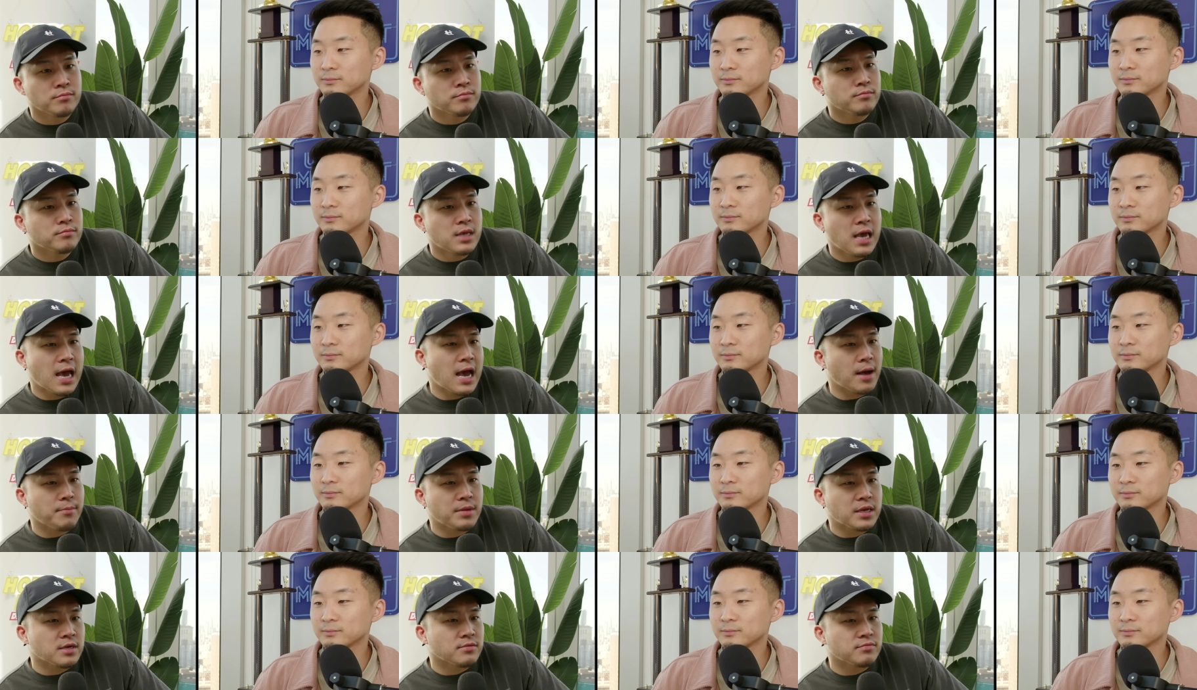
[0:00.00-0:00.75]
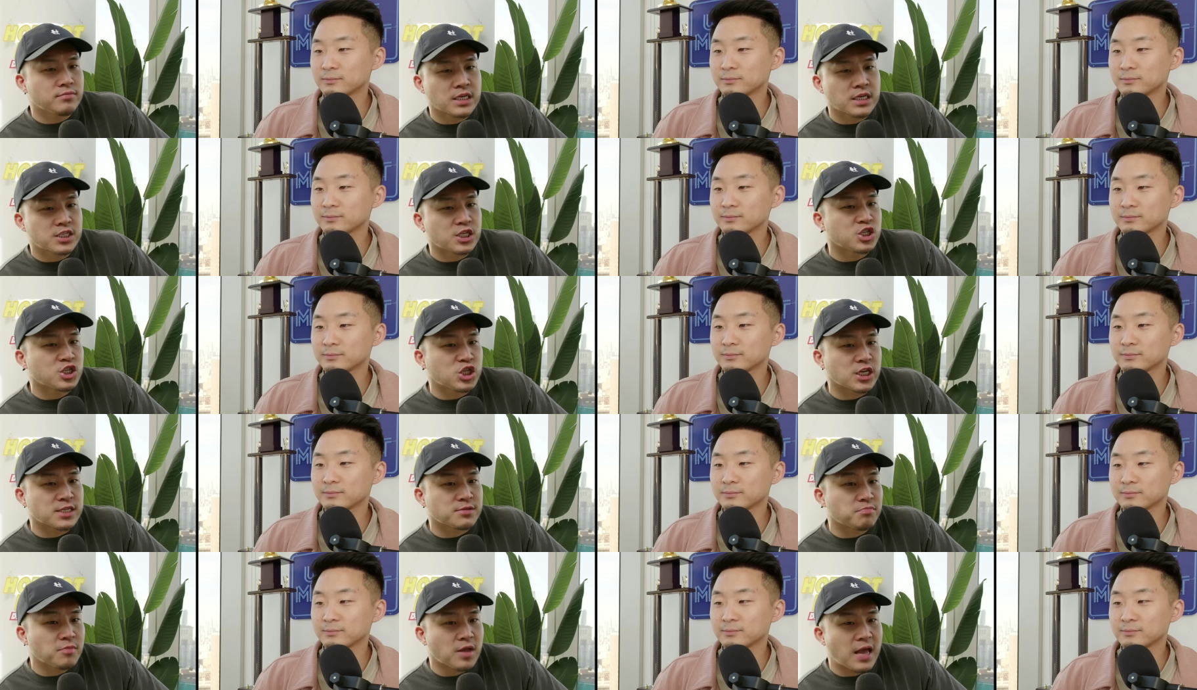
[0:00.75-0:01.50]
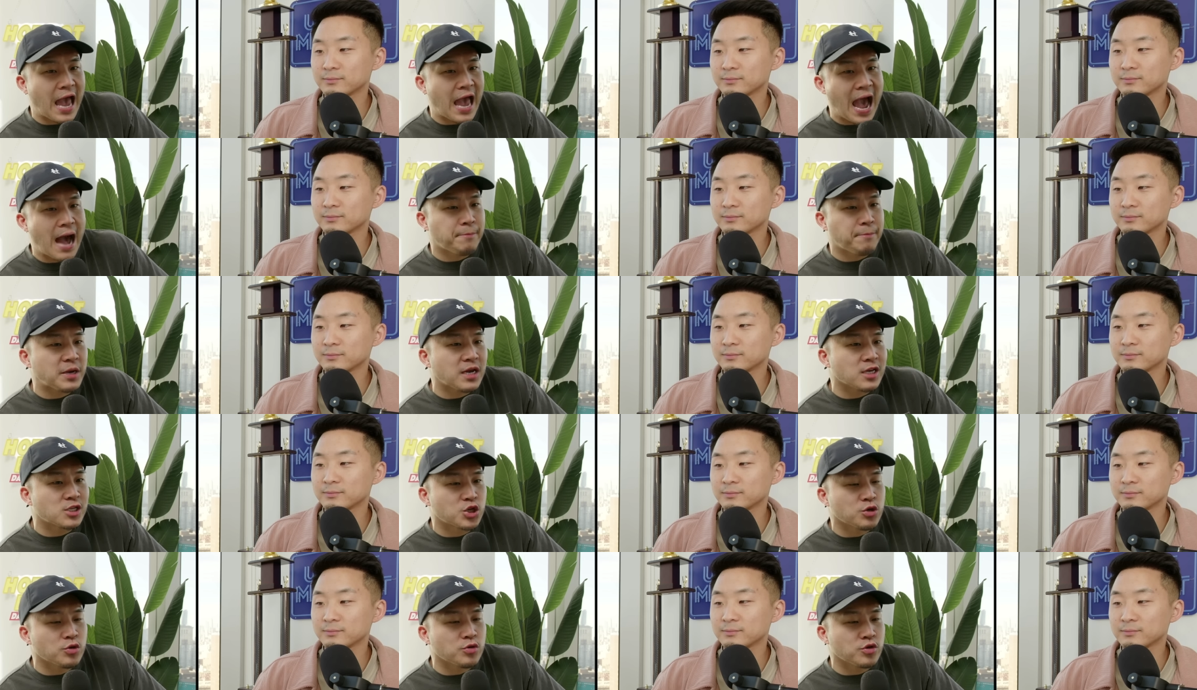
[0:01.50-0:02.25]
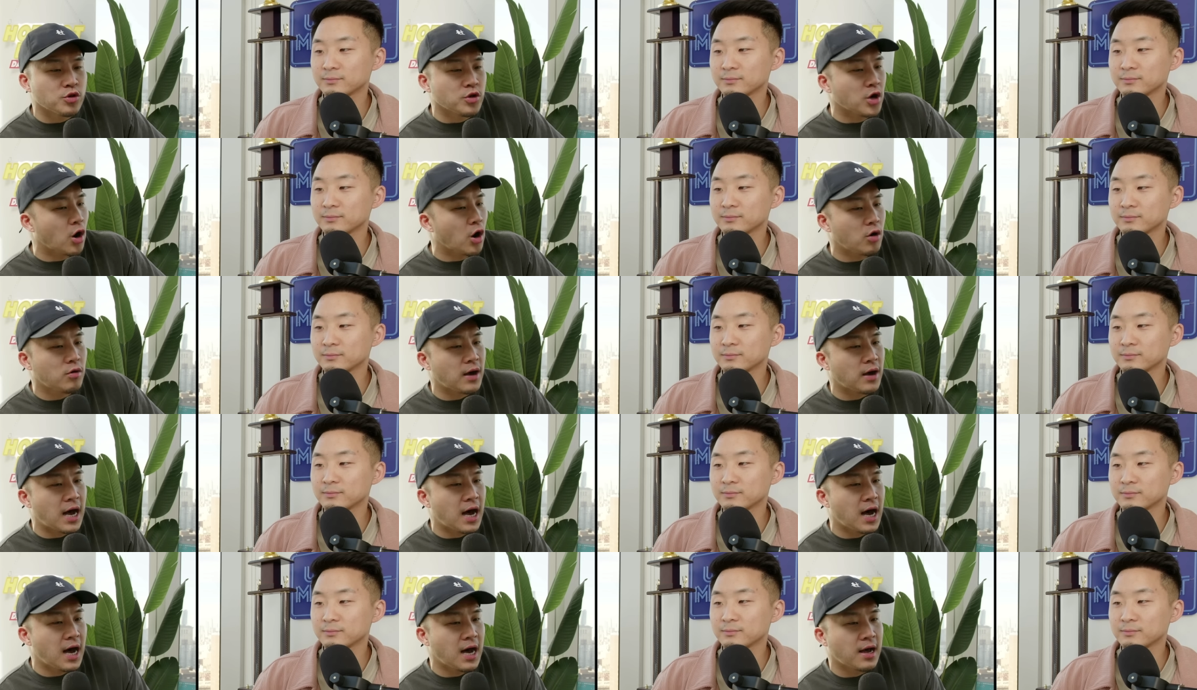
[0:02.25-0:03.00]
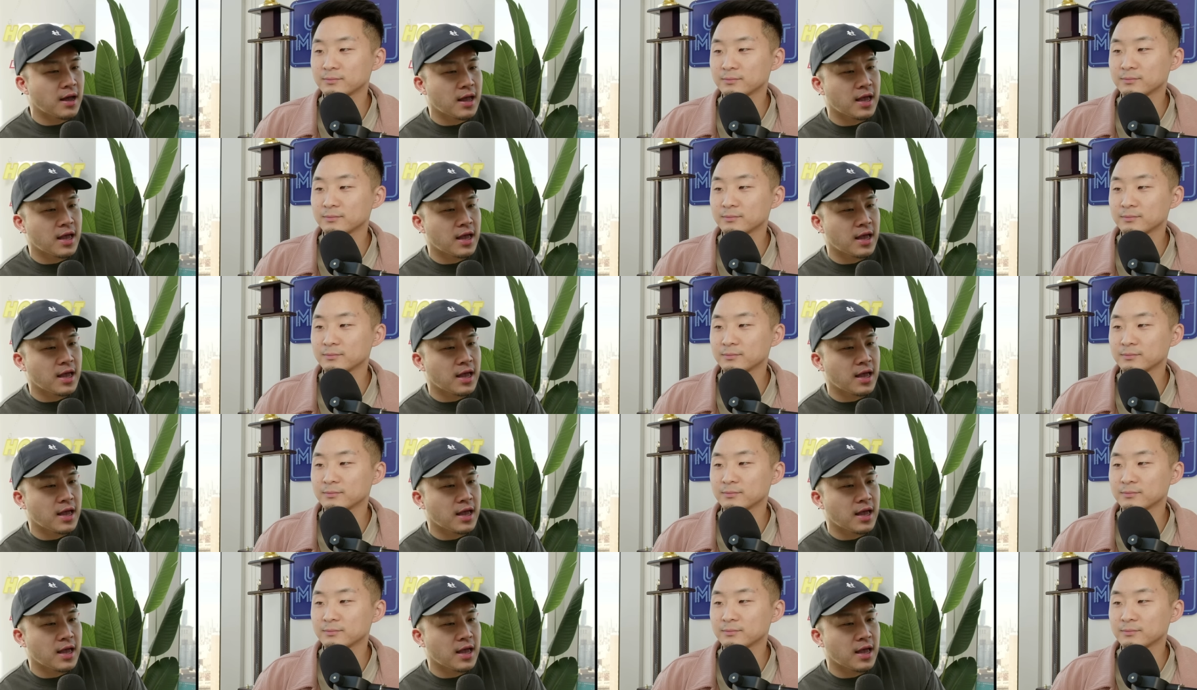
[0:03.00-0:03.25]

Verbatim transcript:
Speaker 1: yeah, I mean, this is just happening too. You know, uh,